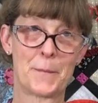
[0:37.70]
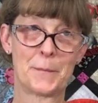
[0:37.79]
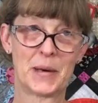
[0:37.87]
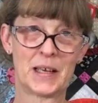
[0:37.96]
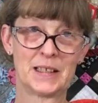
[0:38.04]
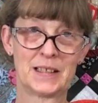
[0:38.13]

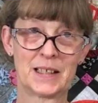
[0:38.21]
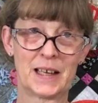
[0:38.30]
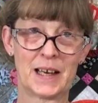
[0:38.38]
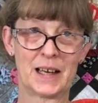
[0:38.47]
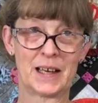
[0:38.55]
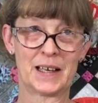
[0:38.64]
But
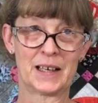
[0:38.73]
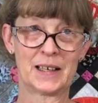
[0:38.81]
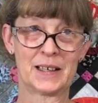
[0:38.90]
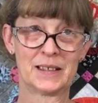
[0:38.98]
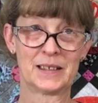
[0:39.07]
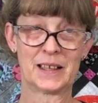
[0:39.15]
I'm
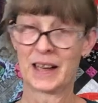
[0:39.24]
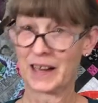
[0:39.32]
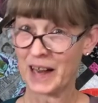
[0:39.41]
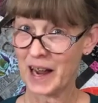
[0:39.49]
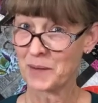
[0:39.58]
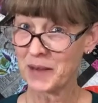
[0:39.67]

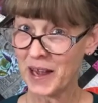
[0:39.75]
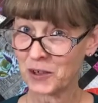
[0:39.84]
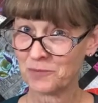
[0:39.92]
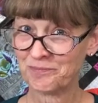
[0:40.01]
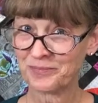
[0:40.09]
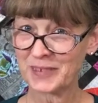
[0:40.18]

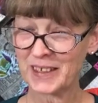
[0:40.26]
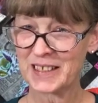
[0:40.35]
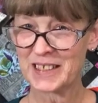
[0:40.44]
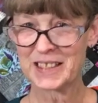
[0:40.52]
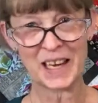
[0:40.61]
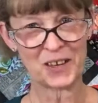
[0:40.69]
Gail.
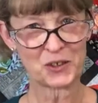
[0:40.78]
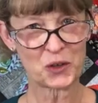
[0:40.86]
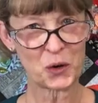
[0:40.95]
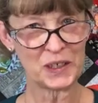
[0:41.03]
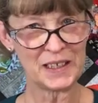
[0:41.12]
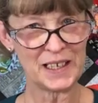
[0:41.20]
This is Gail's
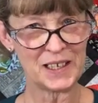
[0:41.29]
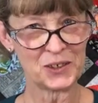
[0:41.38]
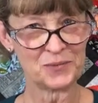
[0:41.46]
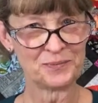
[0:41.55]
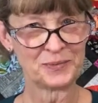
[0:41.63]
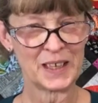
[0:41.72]
Golden
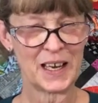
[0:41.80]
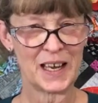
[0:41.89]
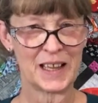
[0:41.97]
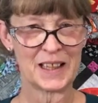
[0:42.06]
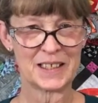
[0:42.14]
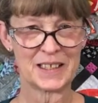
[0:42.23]
Needle.
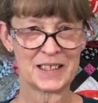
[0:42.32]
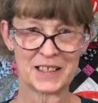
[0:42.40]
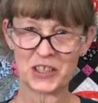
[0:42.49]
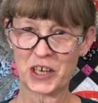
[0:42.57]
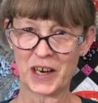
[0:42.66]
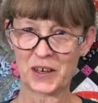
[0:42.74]
This is a
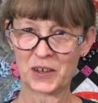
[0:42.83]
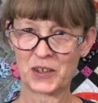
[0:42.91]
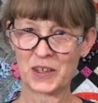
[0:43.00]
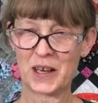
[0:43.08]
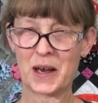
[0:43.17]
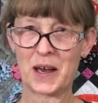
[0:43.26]

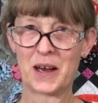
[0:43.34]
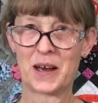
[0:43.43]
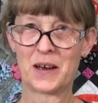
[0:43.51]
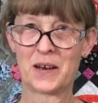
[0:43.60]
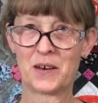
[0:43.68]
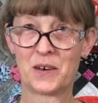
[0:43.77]
channel
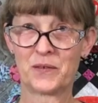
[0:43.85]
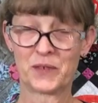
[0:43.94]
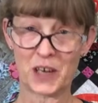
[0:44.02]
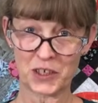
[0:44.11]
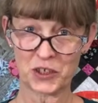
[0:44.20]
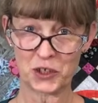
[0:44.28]
on
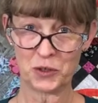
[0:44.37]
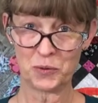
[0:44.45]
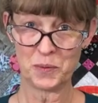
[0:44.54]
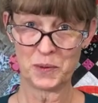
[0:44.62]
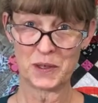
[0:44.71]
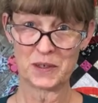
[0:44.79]
FlossTube,
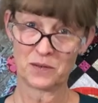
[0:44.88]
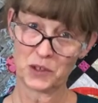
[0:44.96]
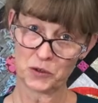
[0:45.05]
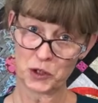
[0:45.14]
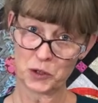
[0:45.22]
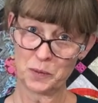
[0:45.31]

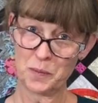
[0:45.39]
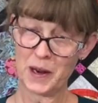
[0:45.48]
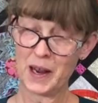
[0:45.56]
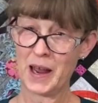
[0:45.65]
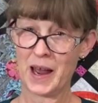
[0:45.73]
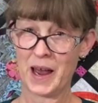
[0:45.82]
YouTube,
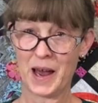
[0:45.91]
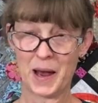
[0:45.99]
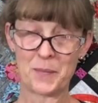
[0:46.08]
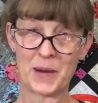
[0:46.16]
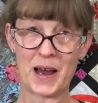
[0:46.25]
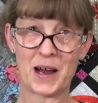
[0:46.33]

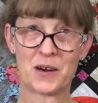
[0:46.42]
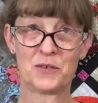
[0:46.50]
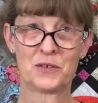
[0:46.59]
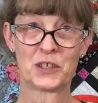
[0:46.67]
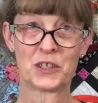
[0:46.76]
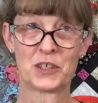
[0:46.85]

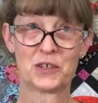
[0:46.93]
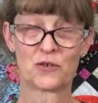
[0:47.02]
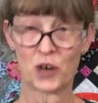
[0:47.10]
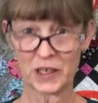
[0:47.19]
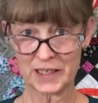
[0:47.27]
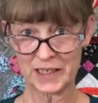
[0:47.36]
about
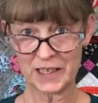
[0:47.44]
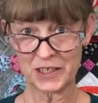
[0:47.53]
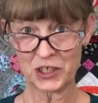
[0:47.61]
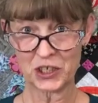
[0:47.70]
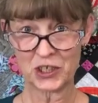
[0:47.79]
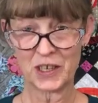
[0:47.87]
cross
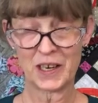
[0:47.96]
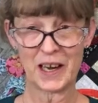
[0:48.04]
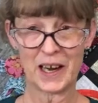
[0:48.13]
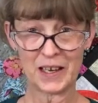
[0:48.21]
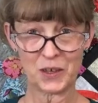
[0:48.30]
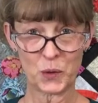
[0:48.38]
stitch
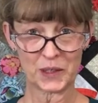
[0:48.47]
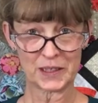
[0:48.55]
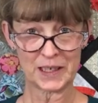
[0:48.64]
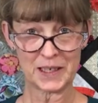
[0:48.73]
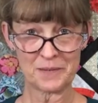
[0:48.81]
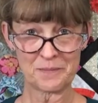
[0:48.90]
and
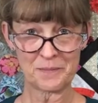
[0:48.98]
quilting.